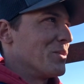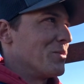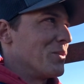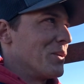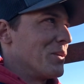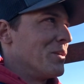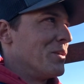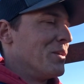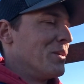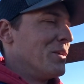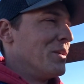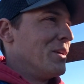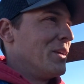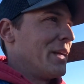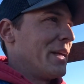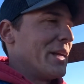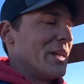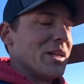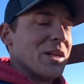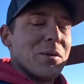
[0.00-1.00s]
and we
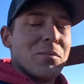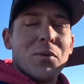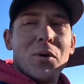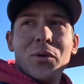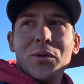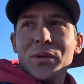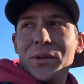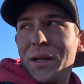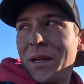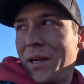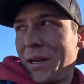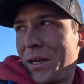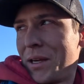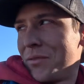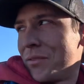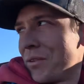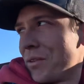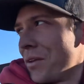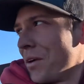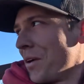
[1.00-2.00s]
ended up pulling that
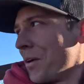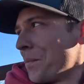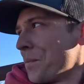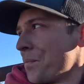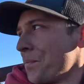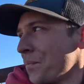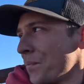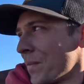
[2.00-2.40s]
heifer there.